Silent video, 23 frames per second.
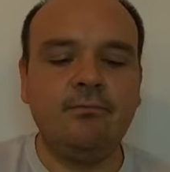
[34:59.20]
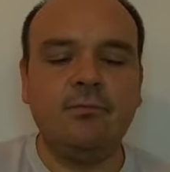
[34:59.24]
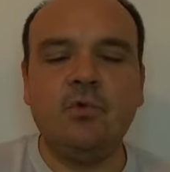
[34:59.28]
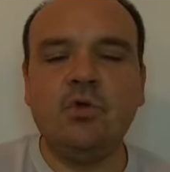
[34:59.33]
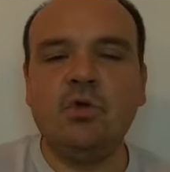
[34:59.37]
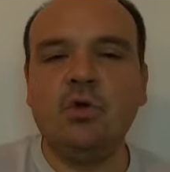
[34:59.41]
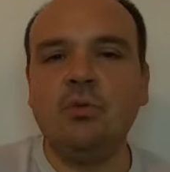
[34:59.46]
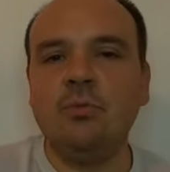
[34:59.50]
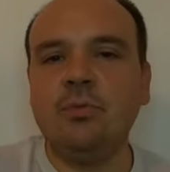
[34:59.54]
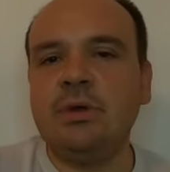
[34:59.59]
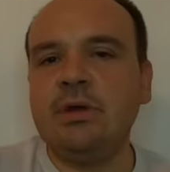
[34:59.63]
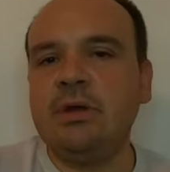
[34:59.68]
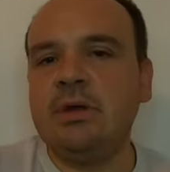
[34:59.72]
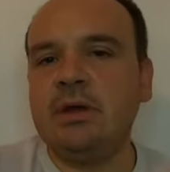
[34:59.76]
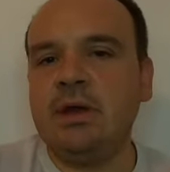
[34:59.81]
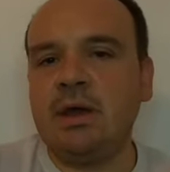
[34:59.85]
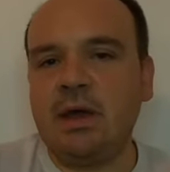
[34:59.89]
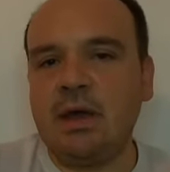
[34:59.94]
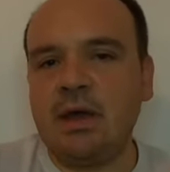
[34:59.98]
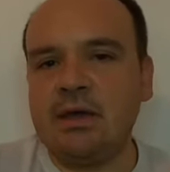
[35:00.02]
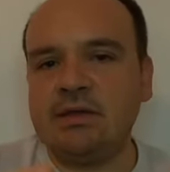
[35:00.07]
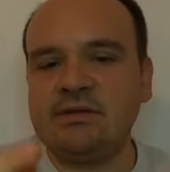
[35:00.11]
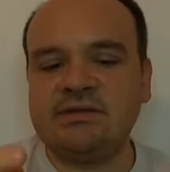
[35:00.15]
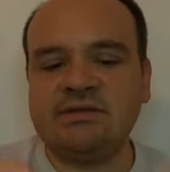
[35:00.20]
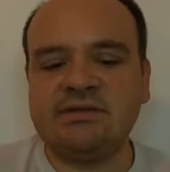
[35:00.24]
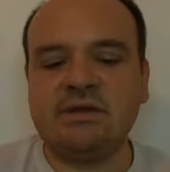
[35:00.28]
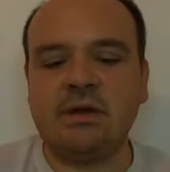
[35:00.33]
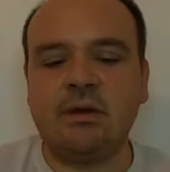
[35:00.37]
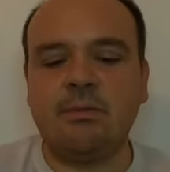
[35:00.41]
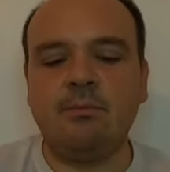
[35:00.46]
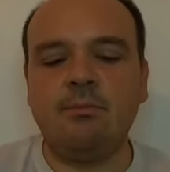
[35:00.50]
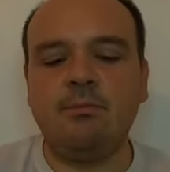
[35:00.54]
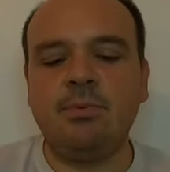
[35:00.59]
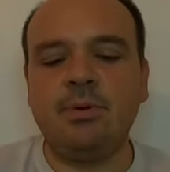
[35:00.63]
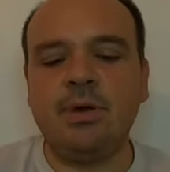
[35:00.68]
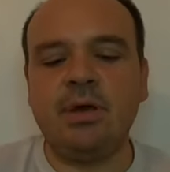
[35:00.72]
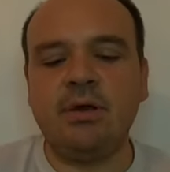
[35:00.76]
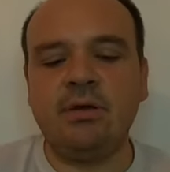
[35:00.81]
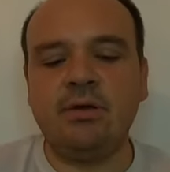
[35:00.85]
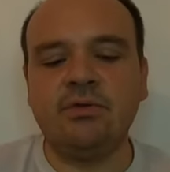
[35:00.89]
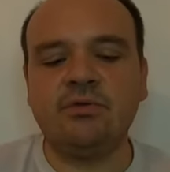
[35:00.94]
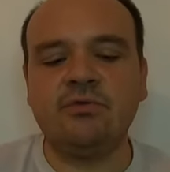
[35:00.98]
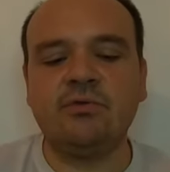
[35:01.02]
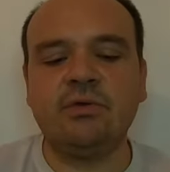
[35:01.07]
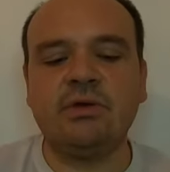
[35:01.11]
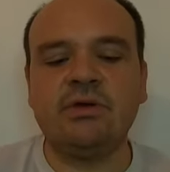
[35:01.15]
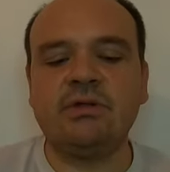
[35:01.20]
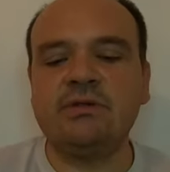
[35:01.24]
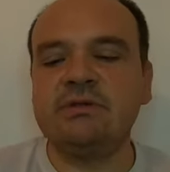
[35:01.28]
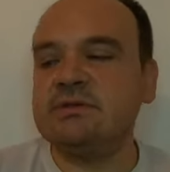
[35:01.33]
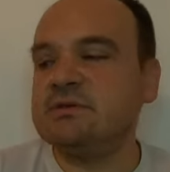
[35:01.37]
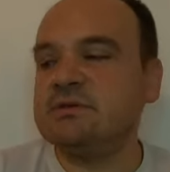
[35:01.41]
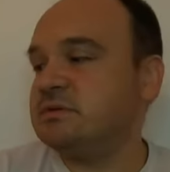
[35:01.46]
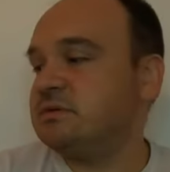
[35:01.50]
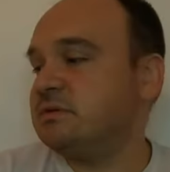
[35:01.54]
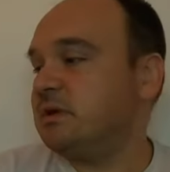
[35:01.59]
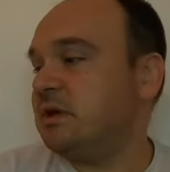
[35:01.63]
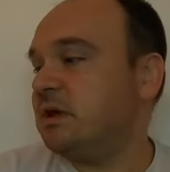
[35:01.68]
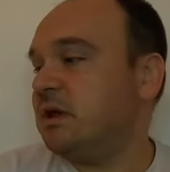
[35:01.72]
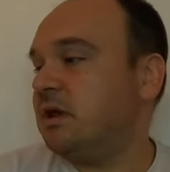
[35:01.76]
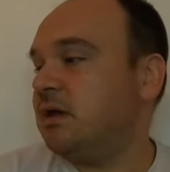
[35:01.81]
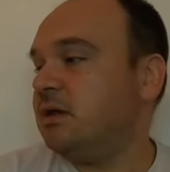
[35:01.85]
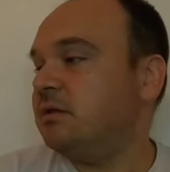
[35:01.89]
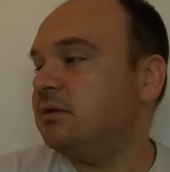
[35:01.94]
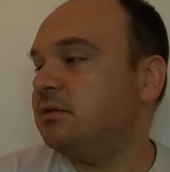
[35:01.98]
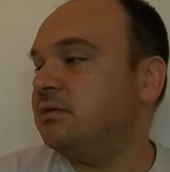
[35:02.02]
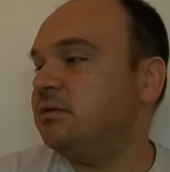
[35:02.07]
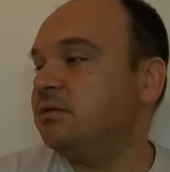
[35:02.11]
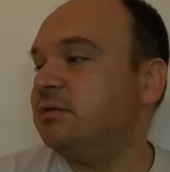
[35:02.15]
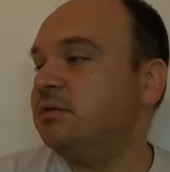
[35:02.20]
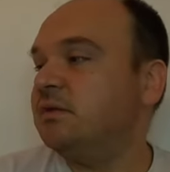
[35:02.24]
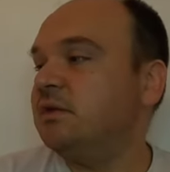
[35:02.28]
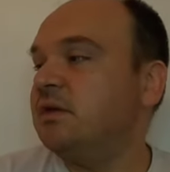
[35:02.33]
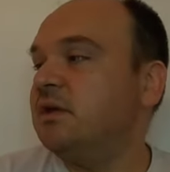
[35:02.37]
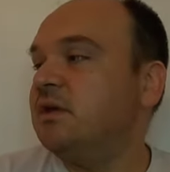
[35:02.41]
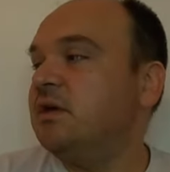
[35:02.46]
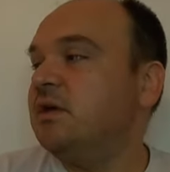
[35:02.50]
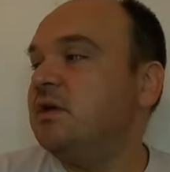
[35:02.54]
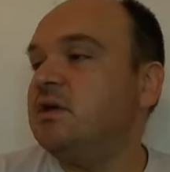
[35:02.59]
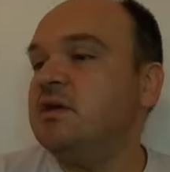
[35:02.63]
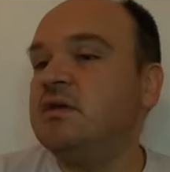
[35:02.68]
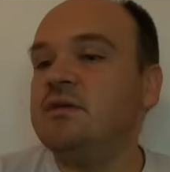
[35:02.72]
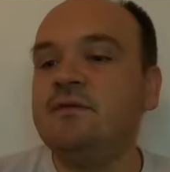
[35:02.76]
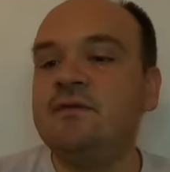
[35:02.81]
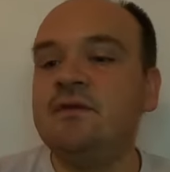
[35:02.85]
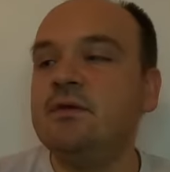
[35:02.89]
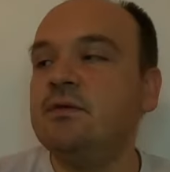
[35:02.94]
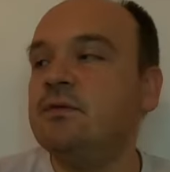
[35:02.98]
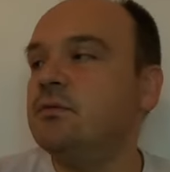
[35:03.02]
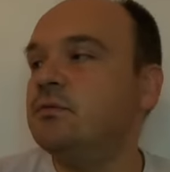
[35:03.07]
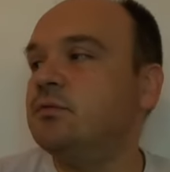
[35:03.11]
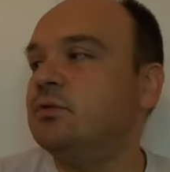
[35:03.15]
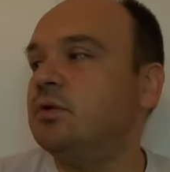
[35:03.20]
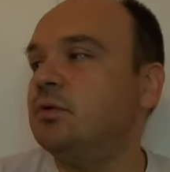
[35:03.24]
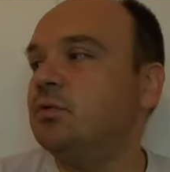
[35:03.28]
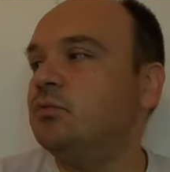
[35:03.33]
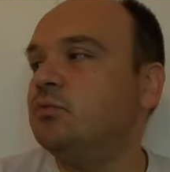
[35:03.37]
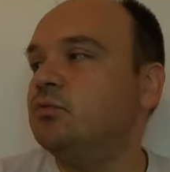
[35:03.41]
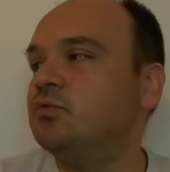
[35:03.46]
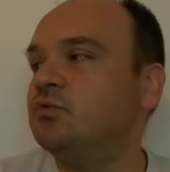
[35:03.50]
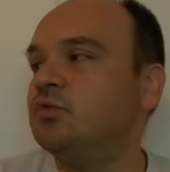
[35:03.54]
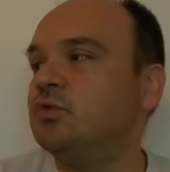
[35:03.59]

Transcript: You may add some penetrants and if you don't